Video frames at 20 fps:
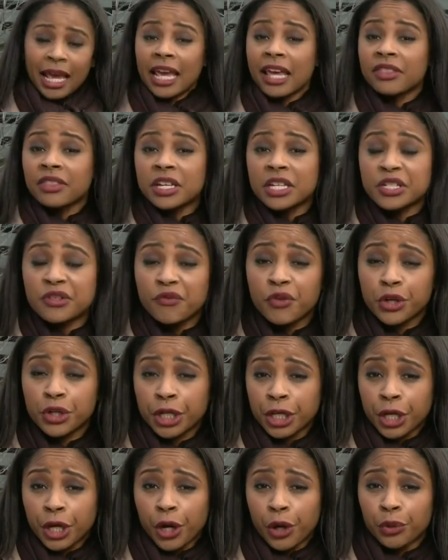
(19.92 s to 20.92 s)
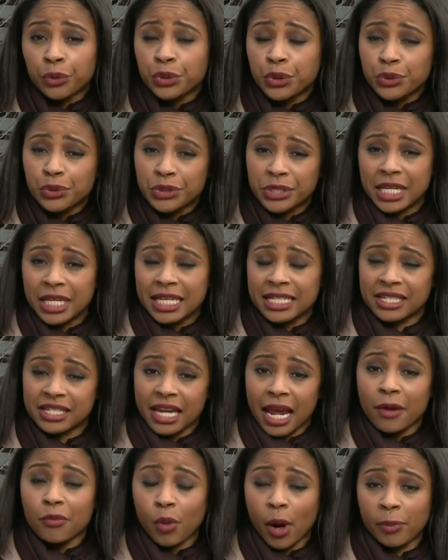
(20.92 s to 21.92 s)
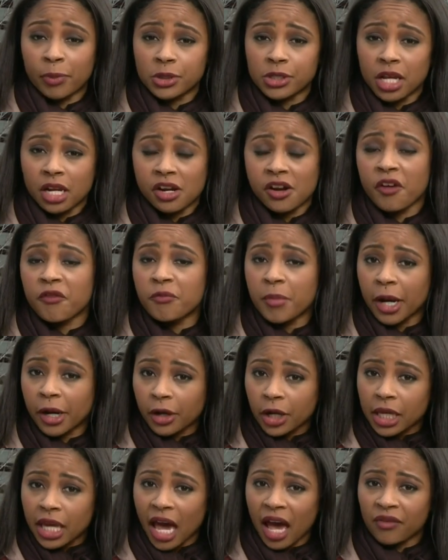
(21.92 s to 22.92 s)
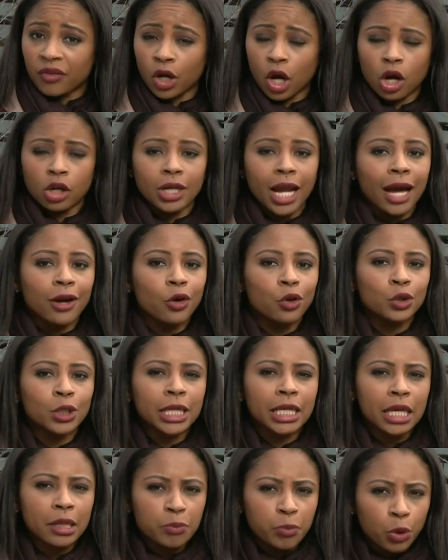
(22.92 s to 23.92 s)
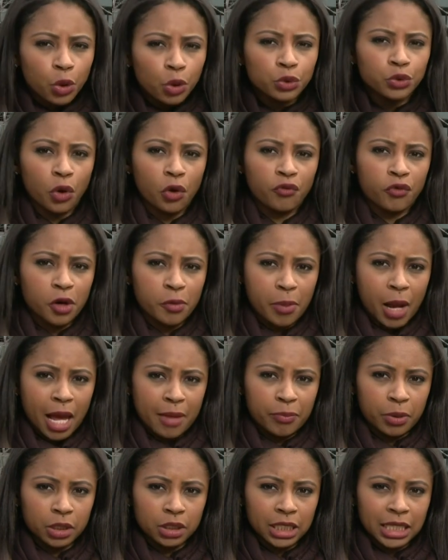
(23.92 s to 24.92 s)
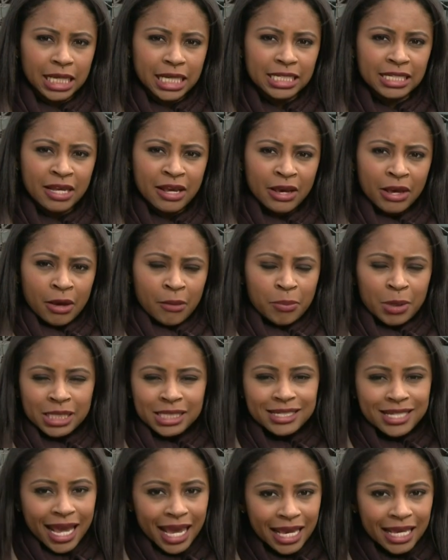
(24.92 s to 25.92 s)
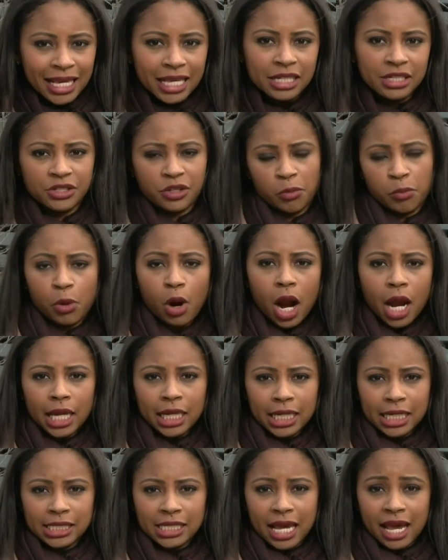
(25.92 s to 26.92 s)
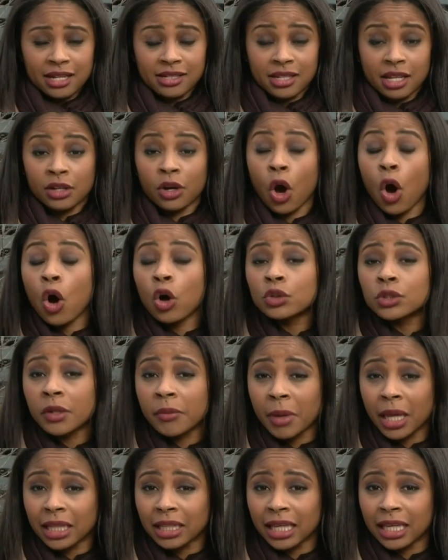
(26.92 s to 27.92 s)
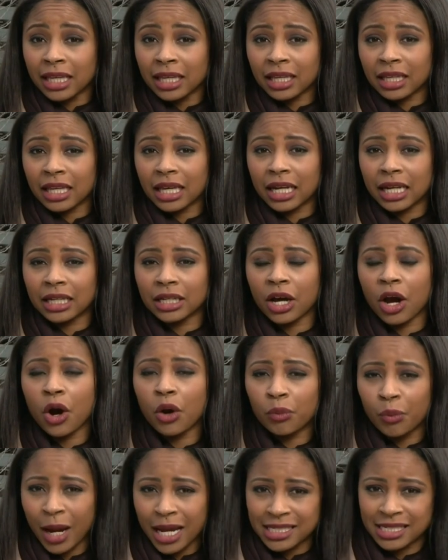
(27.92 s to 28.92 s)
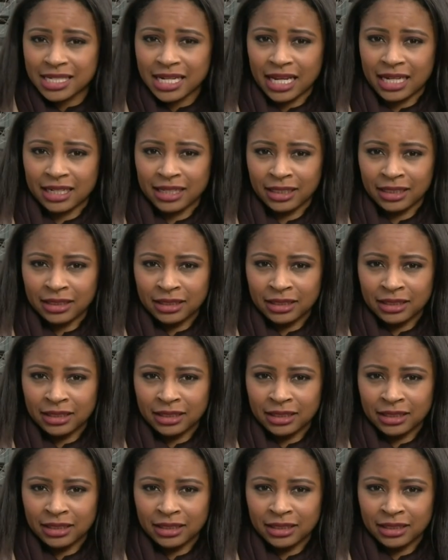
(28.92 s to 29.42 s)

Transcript: In this video, you see State Representative Mary Cavanagh not only get pulled over by police, but taking sobriety tests and ultimately getting arrested.